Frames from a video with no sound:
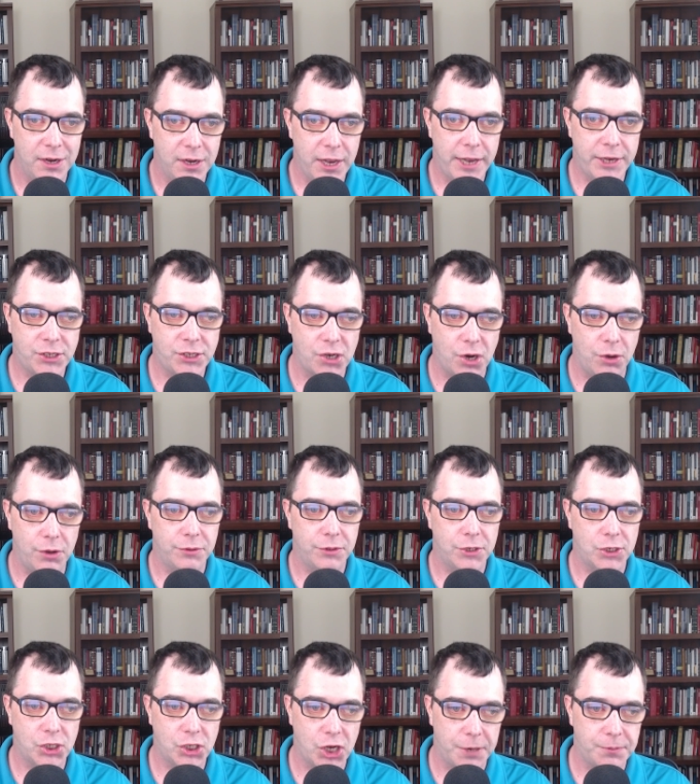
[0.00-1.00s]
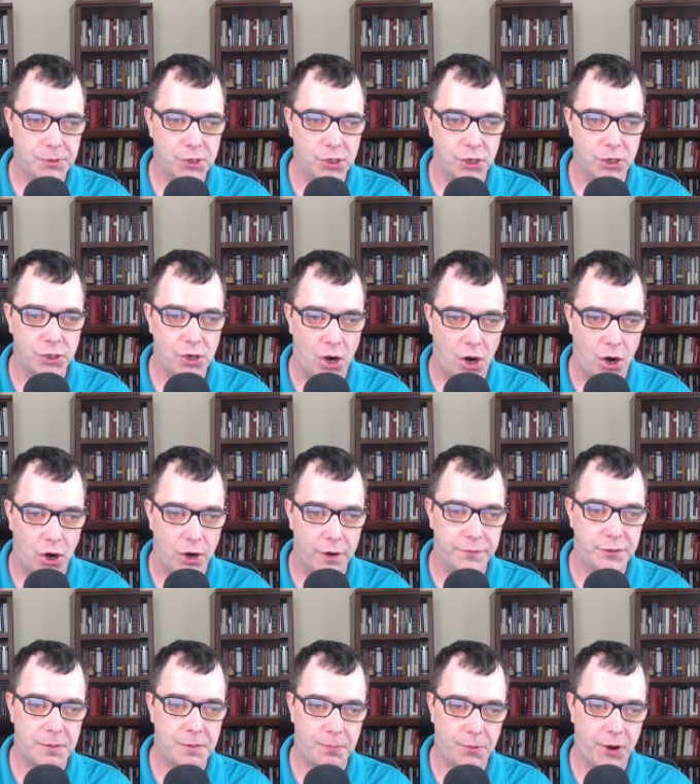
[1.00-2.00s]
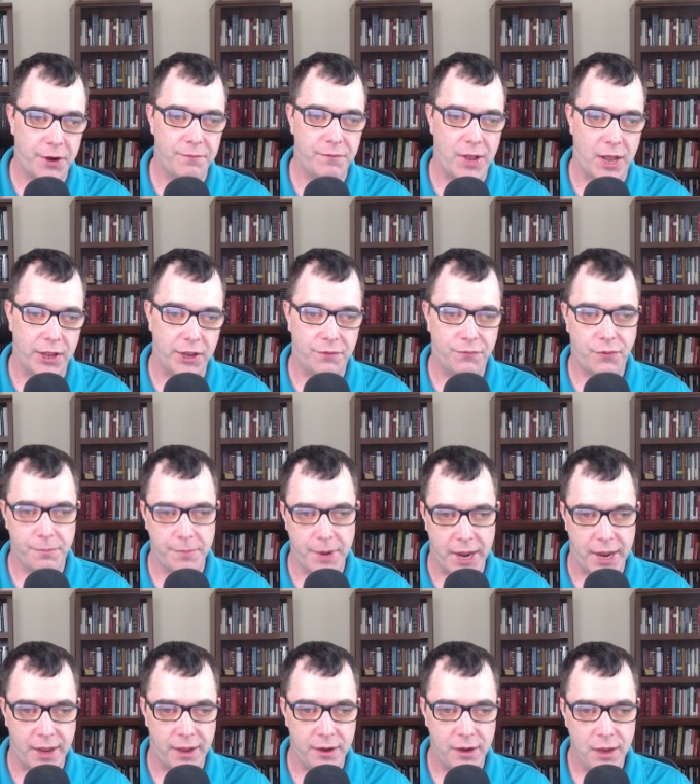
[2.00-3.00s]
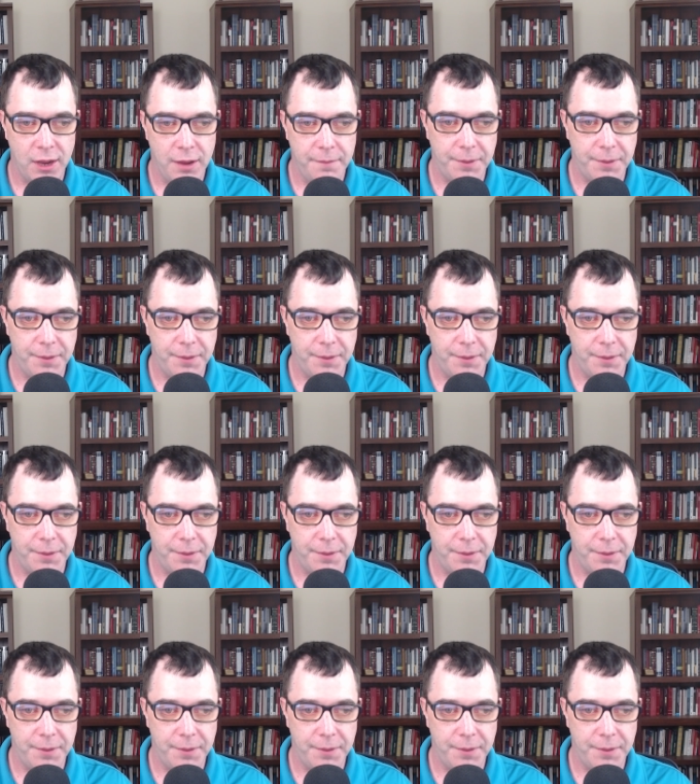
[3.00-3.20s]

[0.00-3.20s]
And so the Scriptures are of supreme value for man